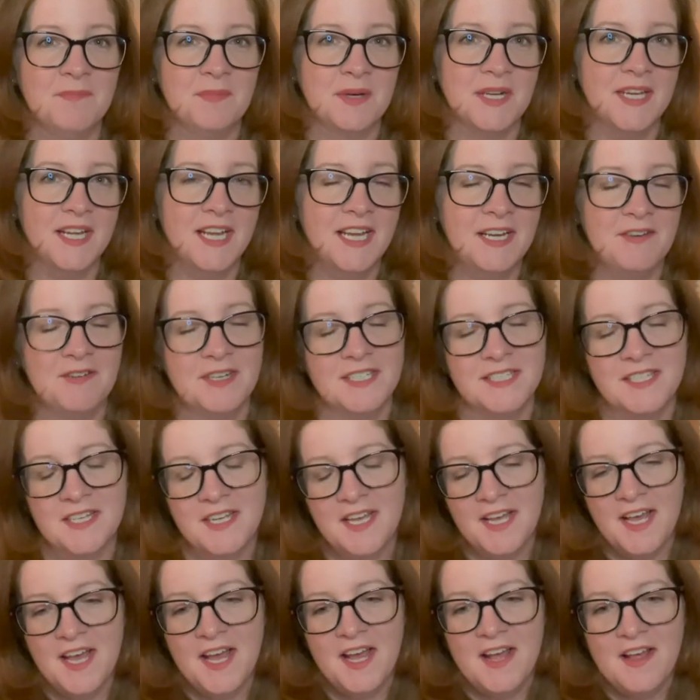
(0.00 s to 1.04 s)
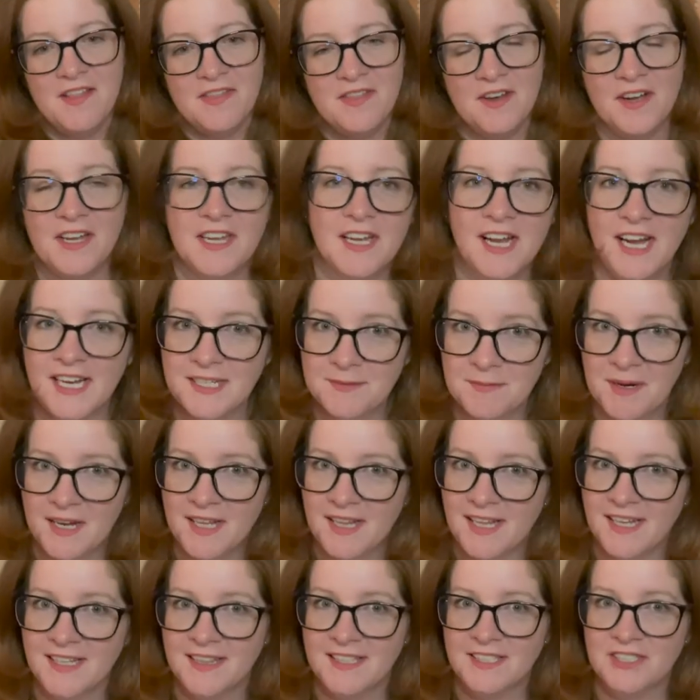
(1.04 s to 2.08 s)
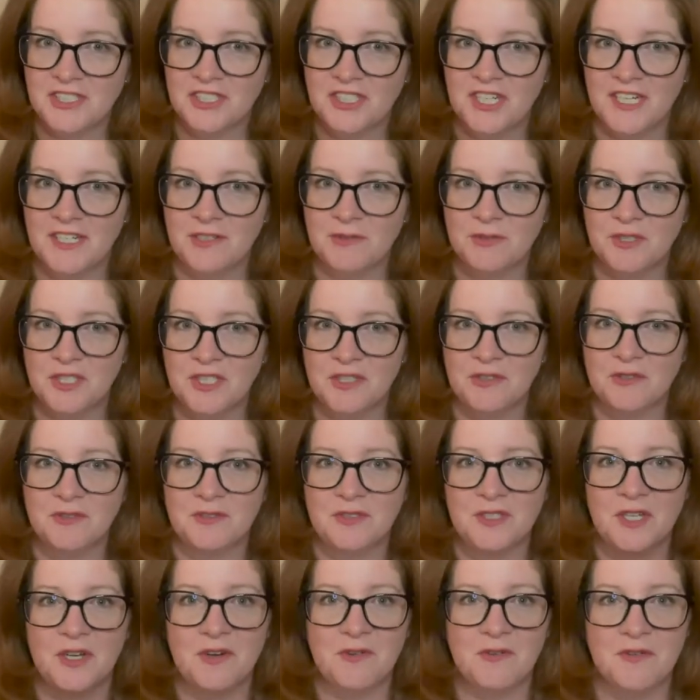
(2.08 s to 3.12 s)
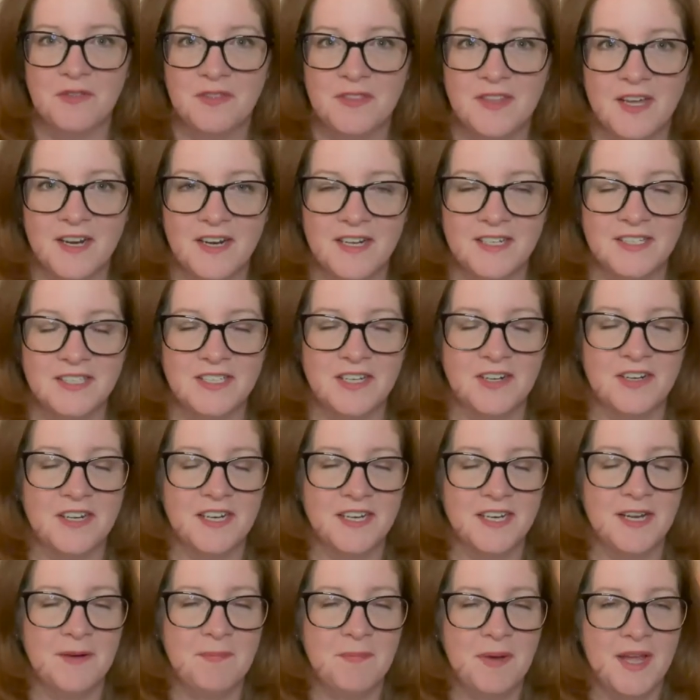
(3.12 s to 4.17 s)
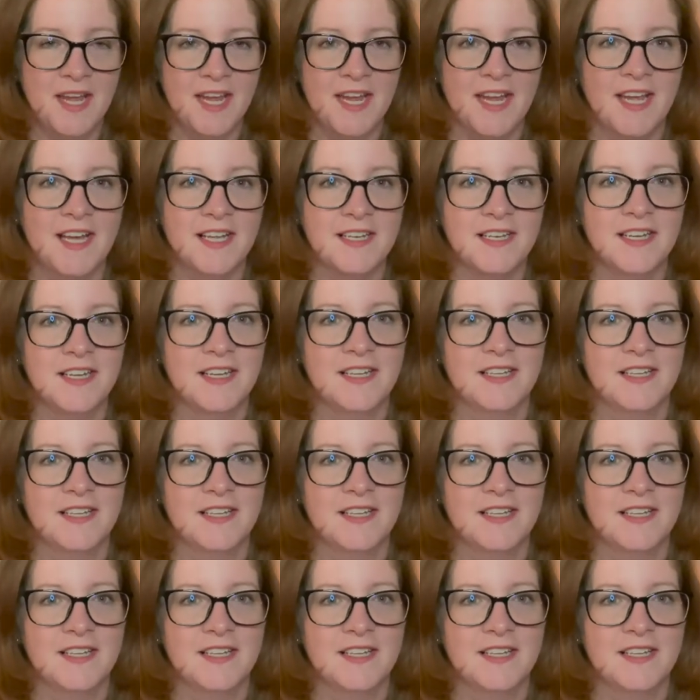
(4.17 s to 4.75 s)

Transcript: But anyways, thought you guys might like this channel too, so thought I'd start it up. And